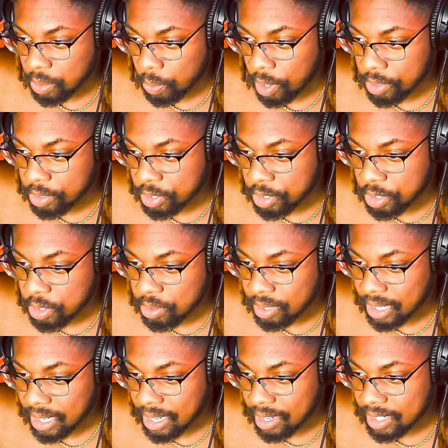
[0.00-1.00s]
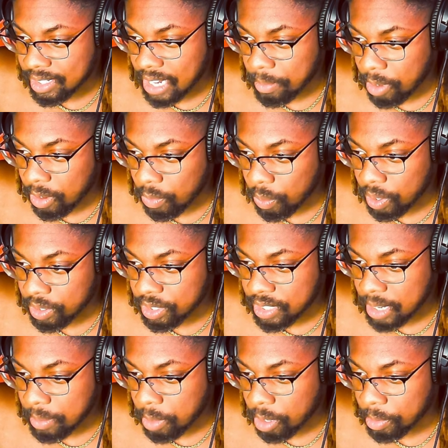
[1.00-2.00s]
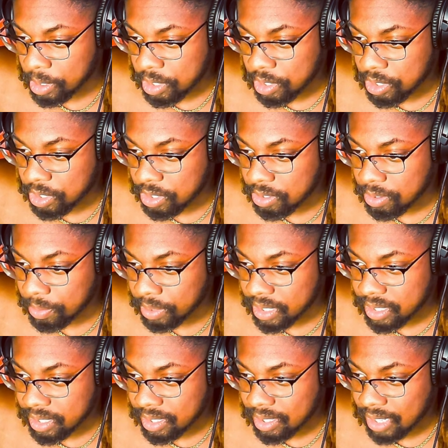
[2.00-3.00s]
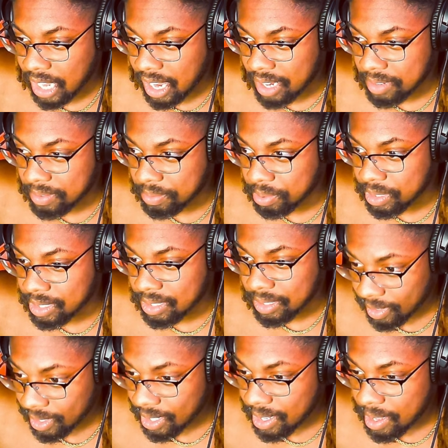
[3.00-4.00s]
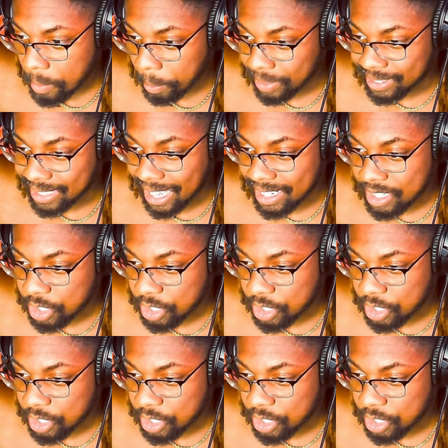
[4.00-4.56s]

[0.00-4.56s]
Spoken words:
Wore the same armor as the suit. Please, God, please. But that didn't